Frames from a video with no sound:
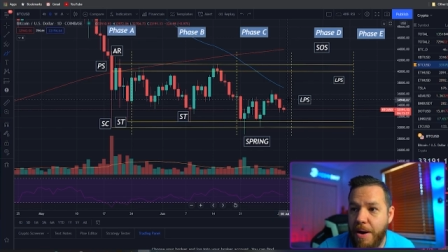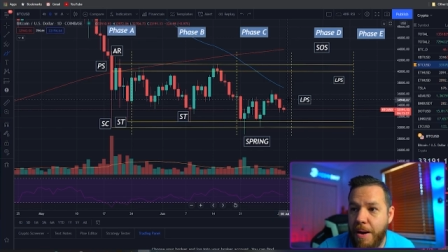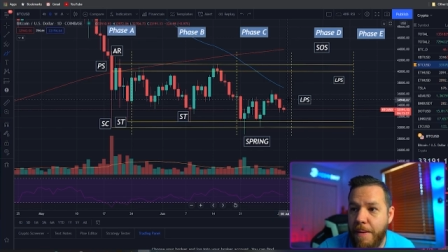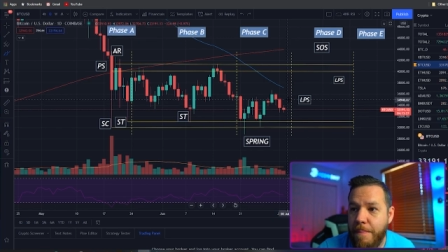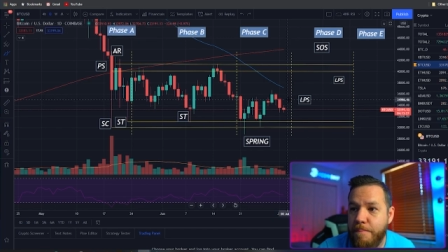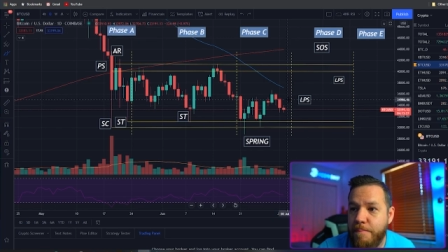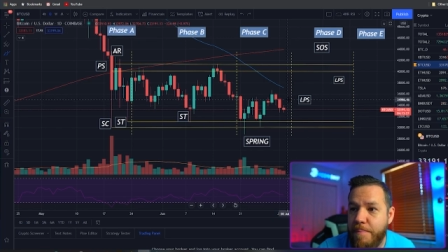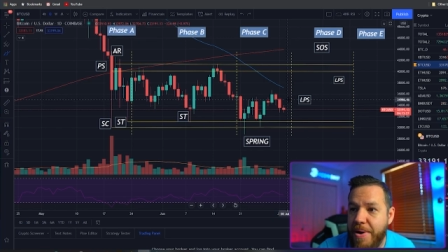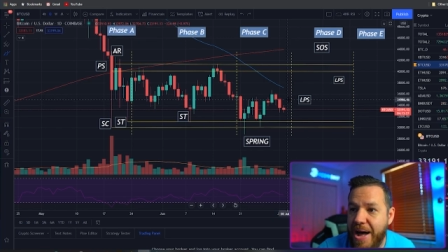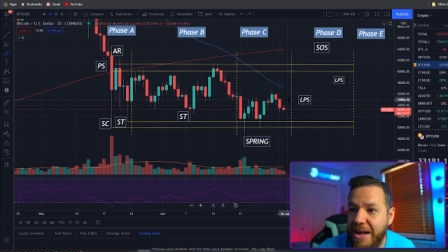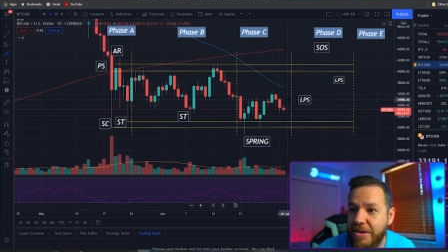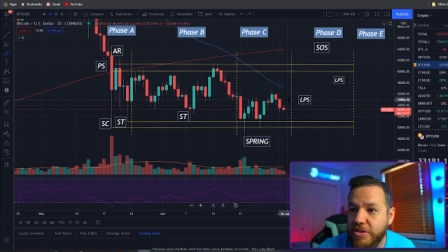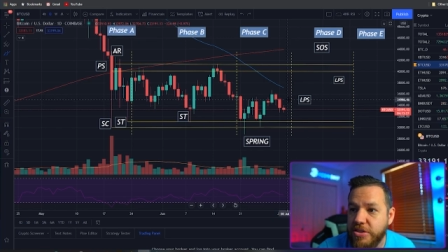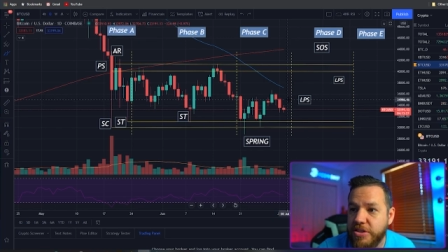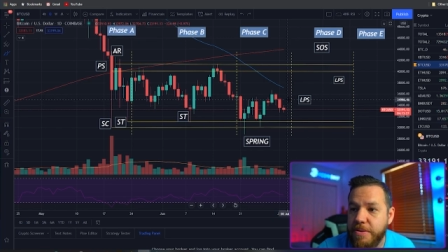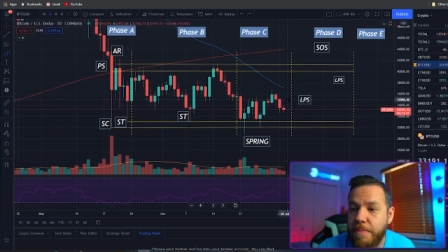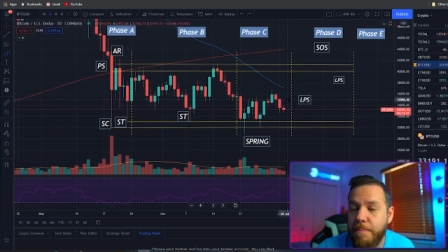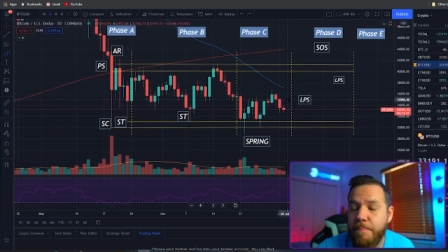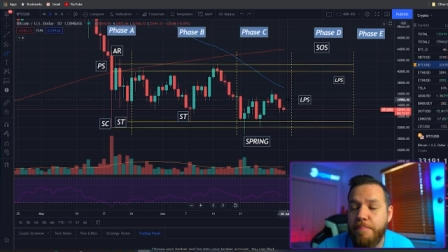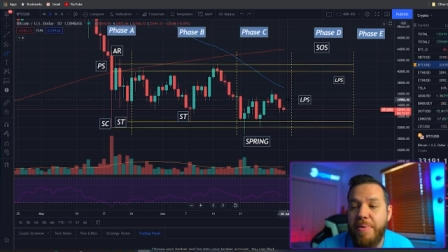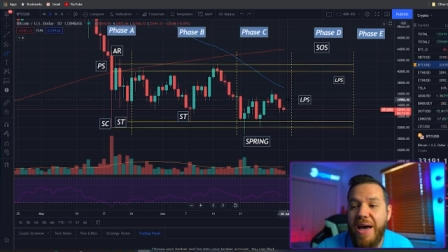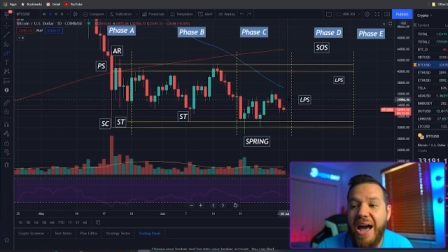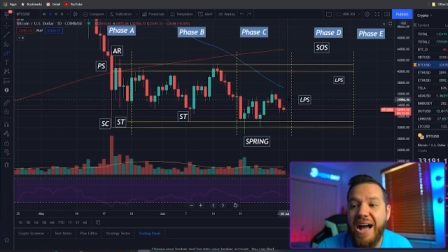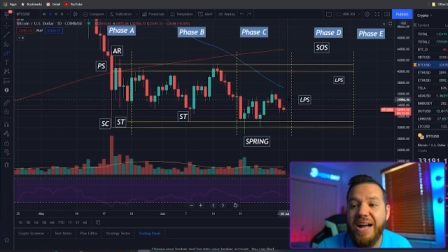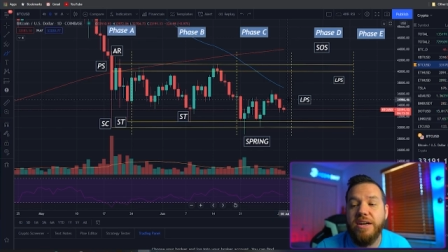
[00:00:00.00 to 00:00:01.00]
a bounce
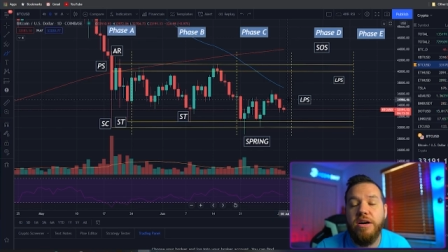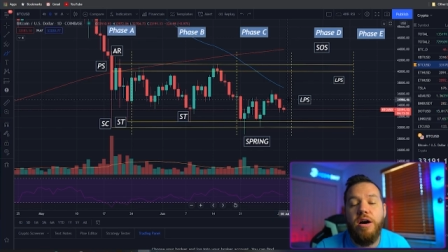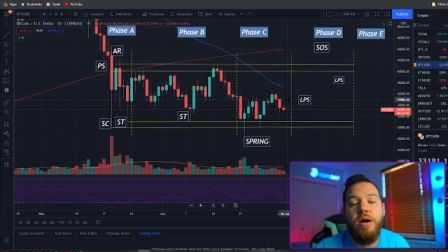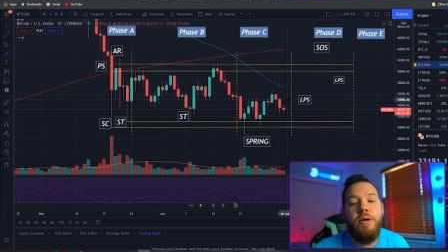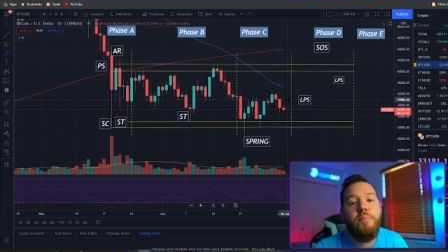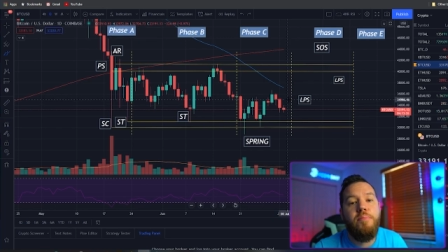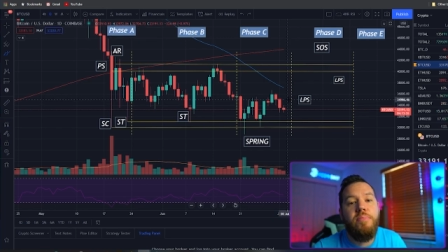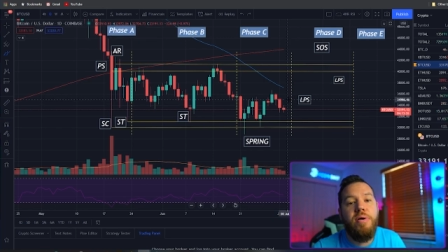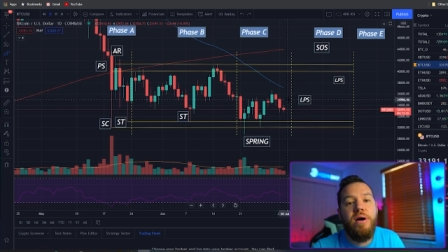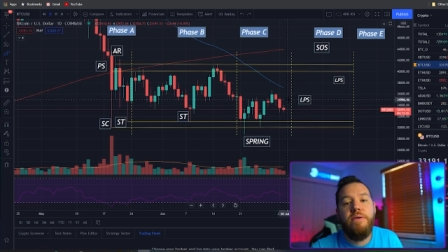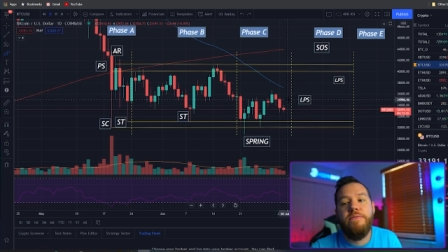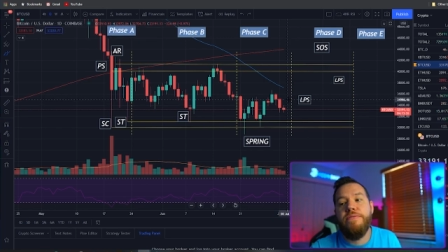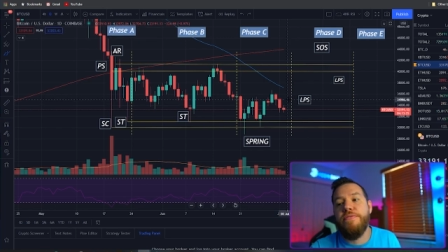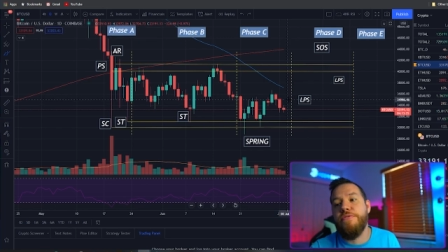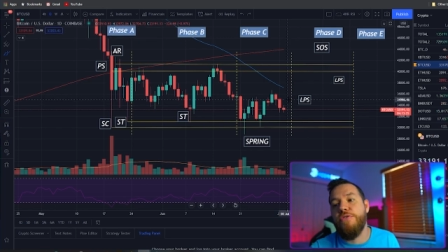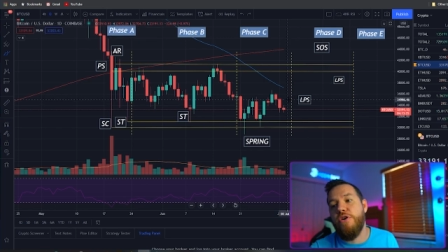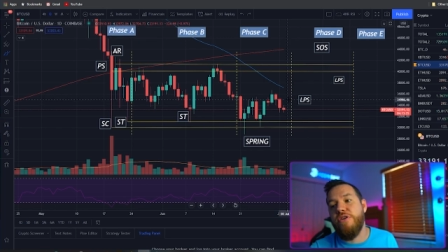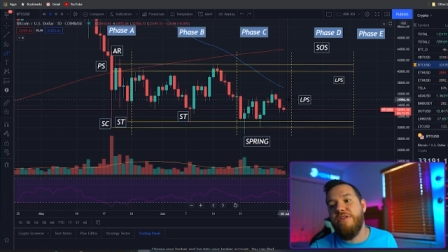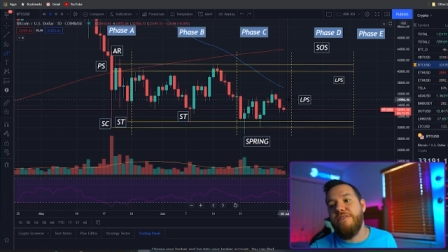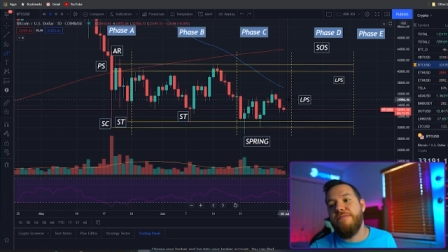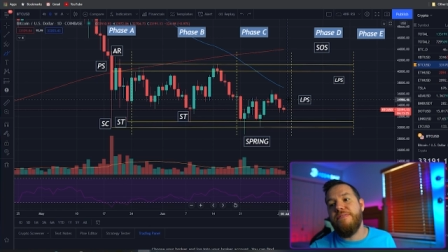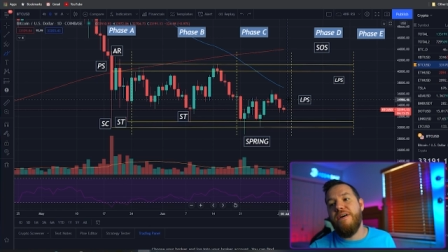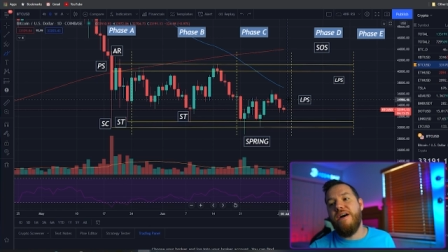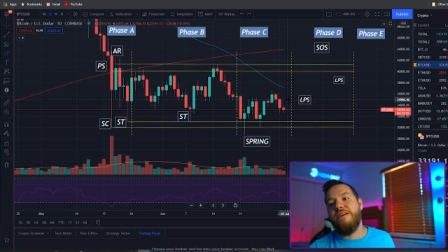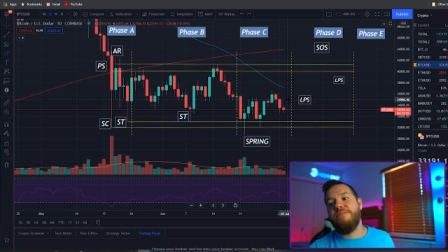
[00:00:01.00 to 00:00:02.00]
back above
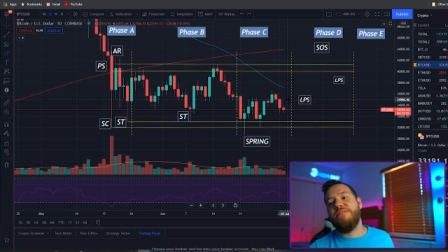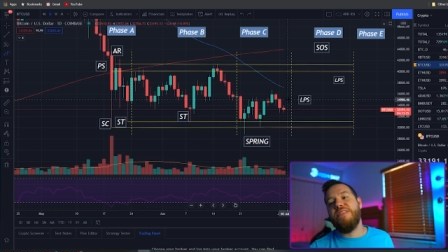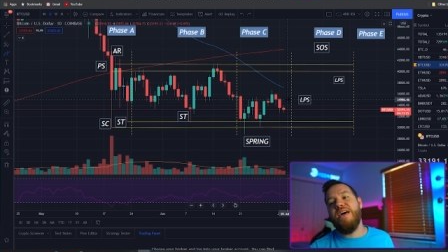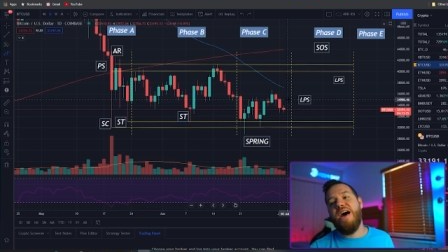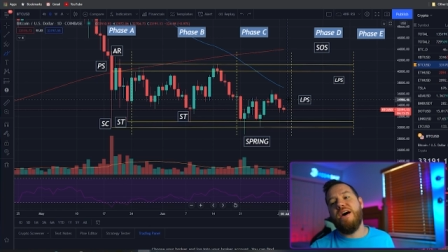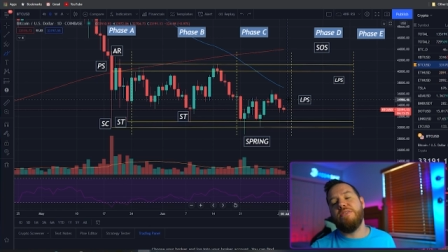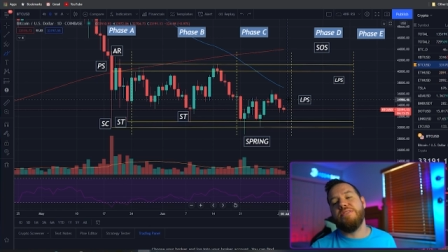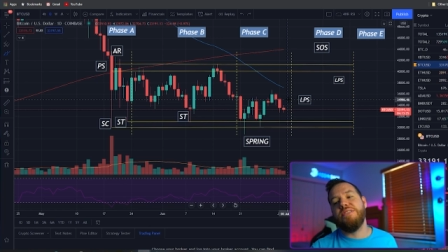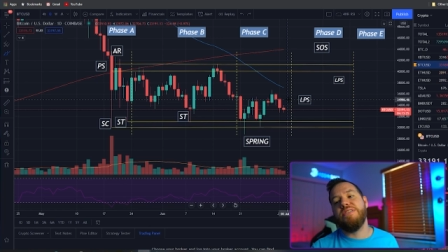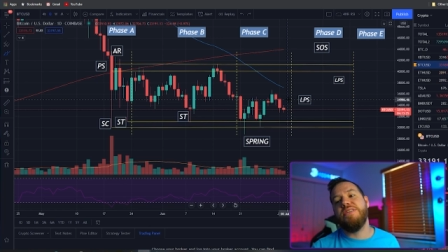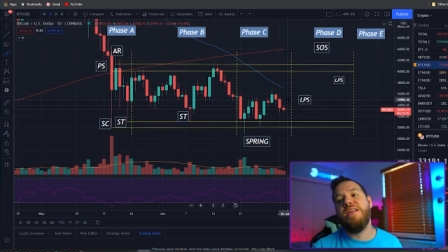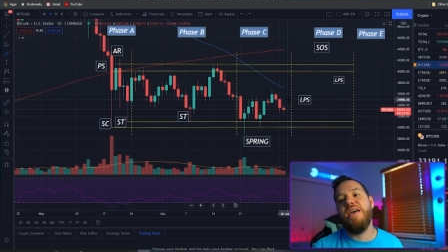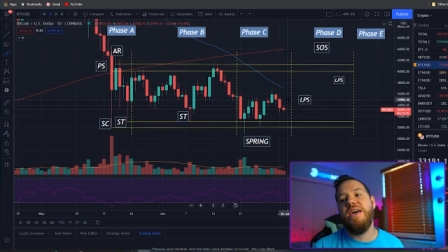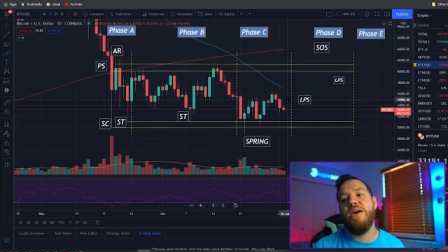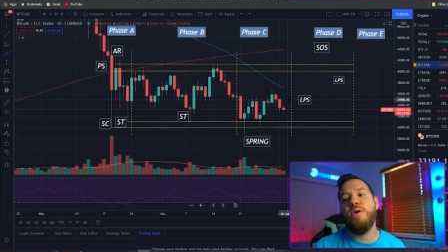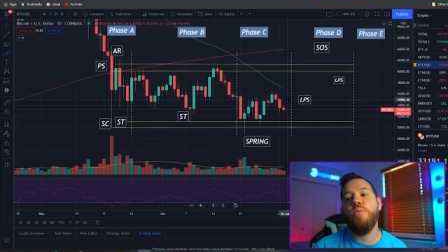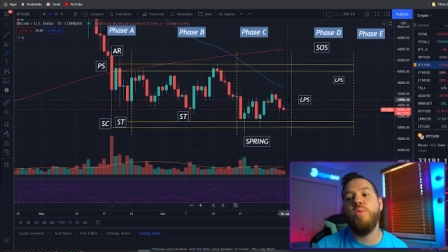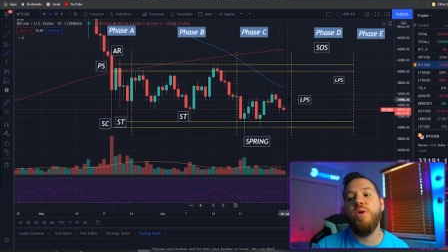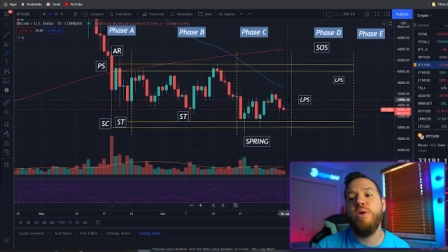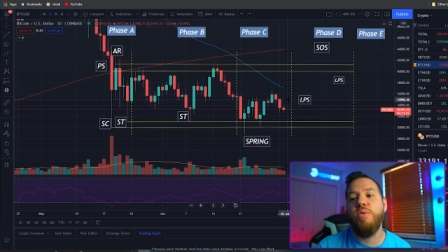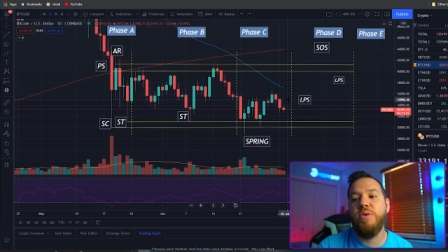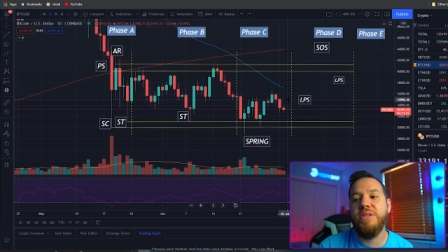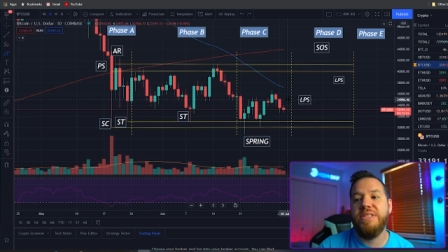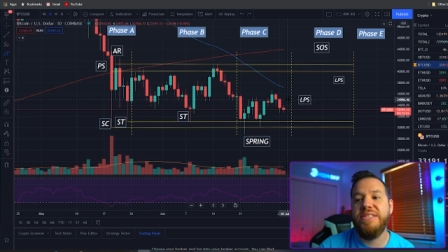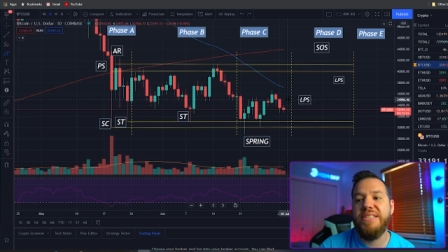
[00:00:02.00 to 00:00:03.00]
35,000 and
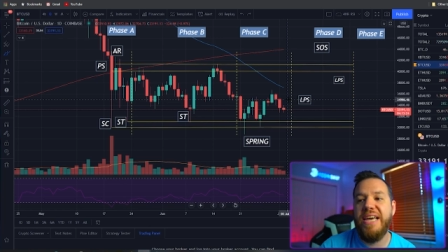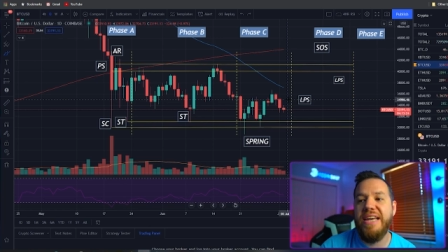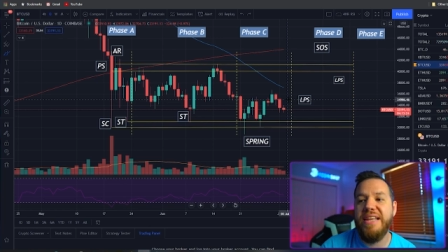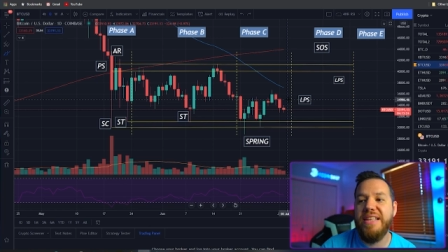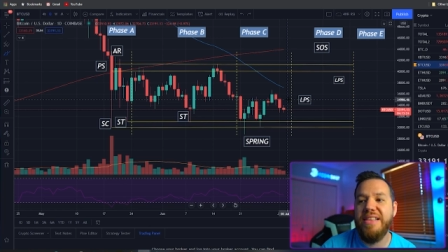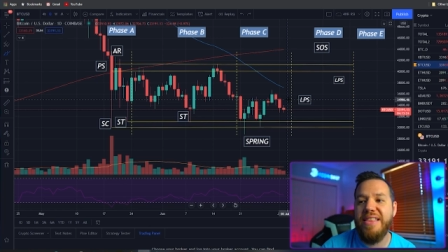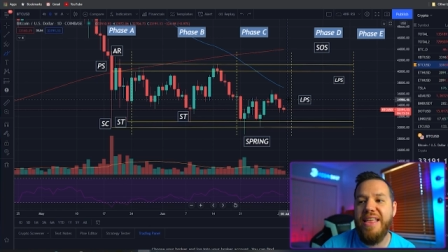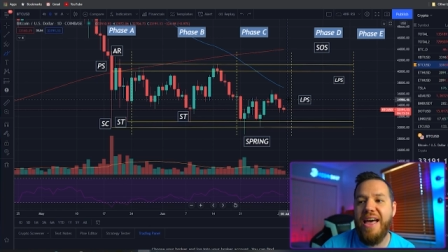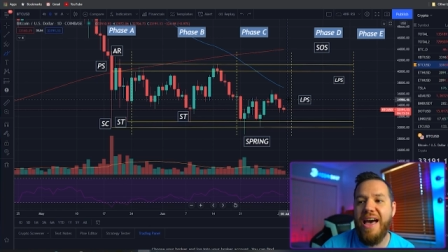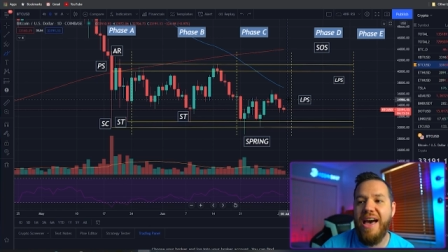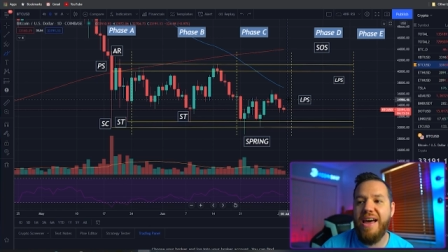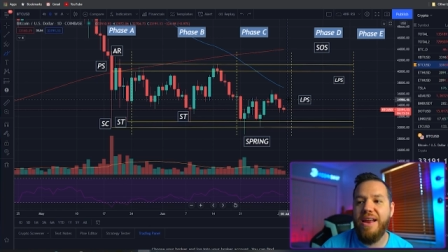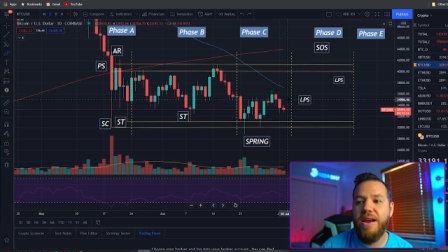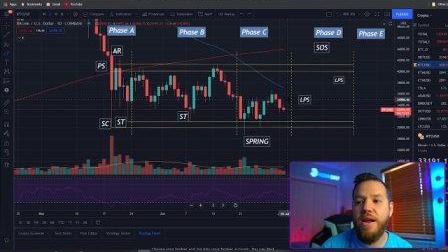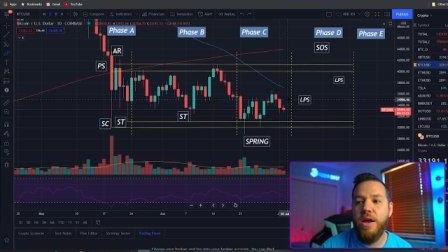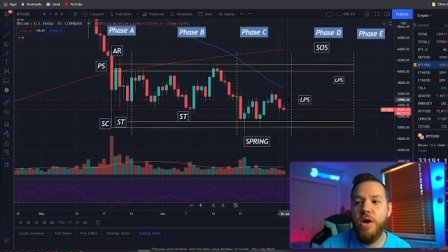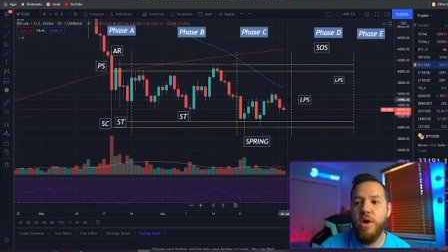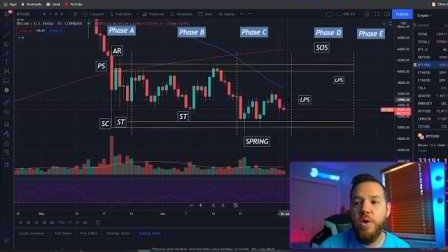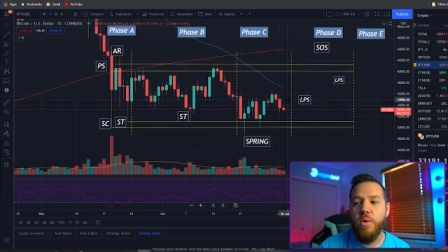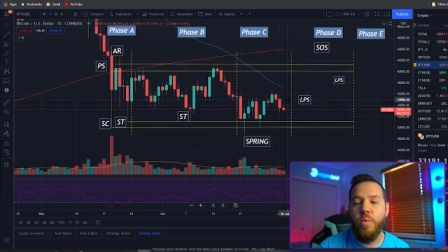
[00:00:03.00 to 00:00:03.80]
we would take that